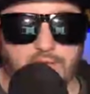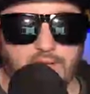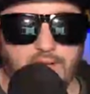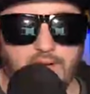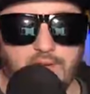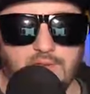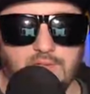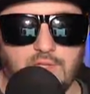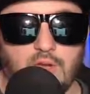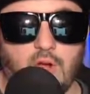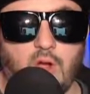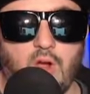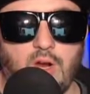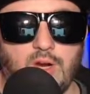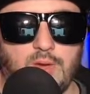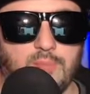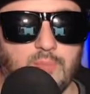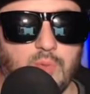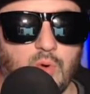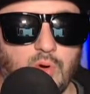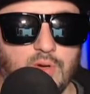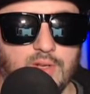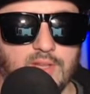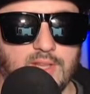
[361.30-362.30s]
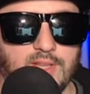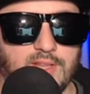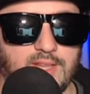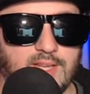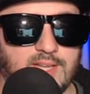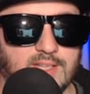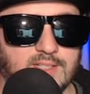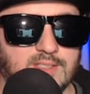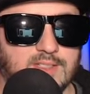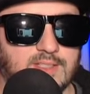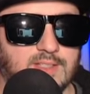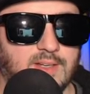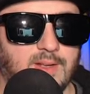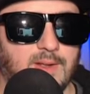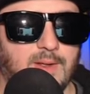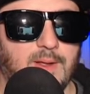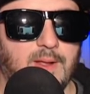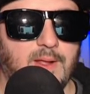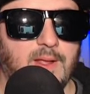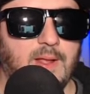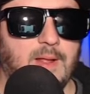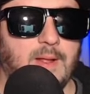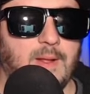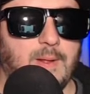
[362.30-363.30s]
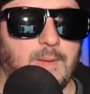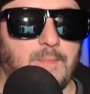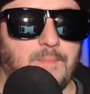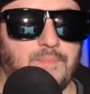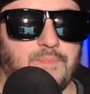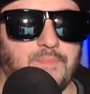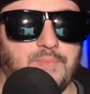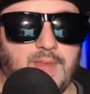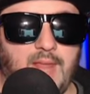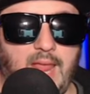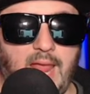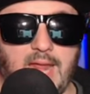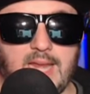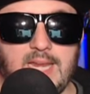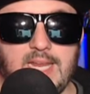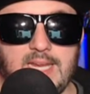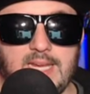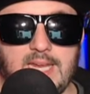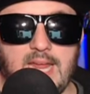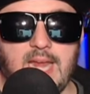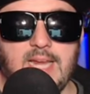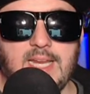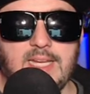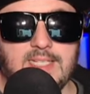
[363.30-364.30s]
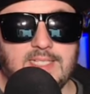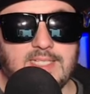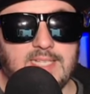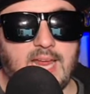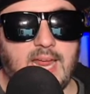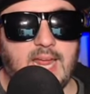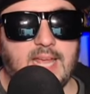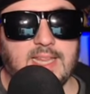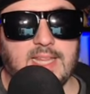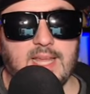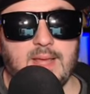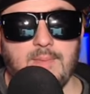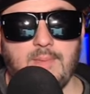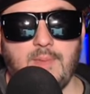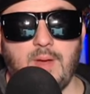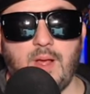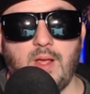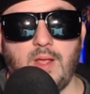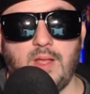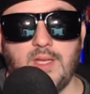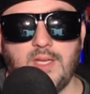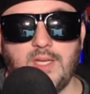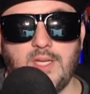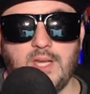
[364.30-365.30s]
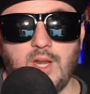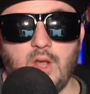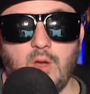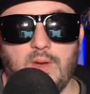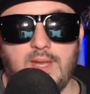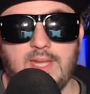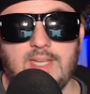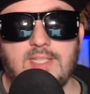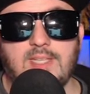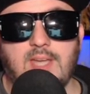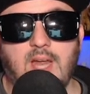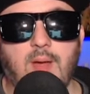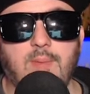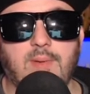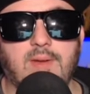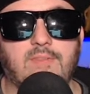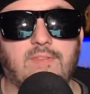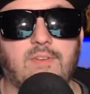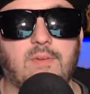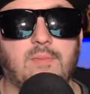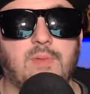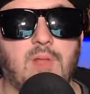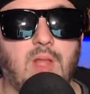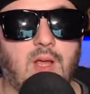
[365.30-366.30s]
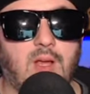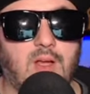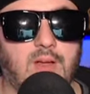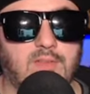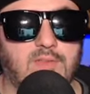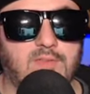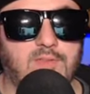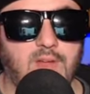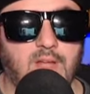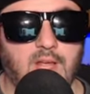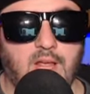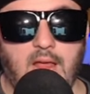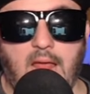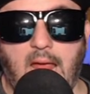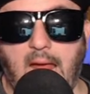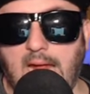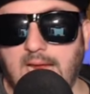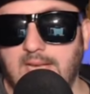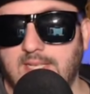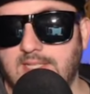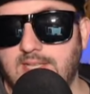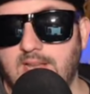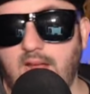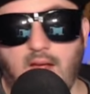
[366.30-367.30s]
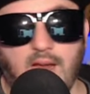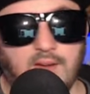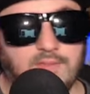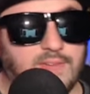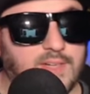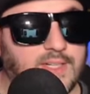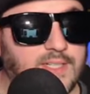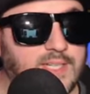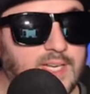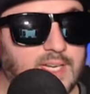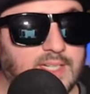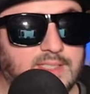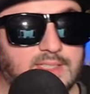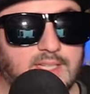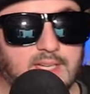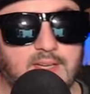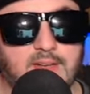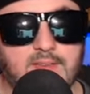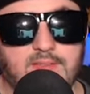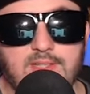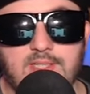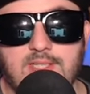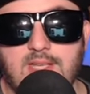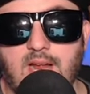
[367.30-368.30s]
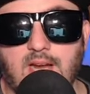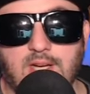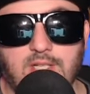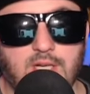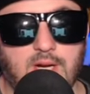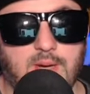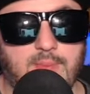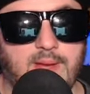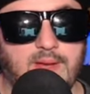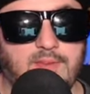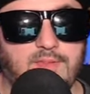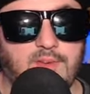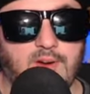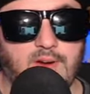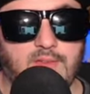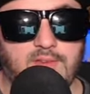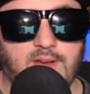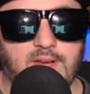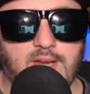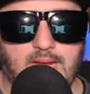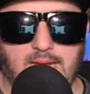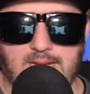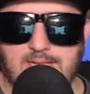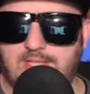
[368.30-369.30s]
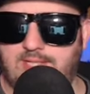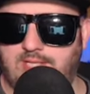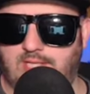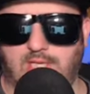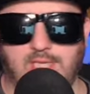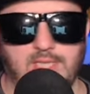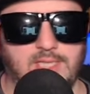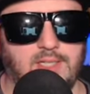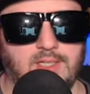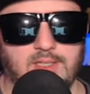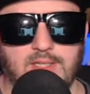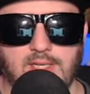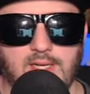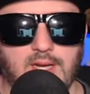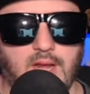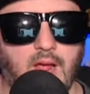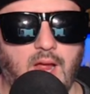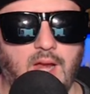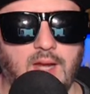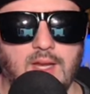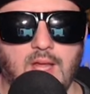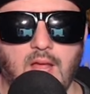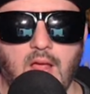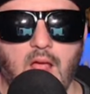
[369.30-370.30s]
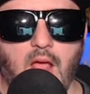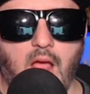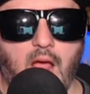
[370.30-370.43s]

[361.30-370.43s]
I don't talk more than this. And he and he's saying that uh, you know he's coming from love, and it's not vindictive. He's not trying to make fun of it, and it's clearly not.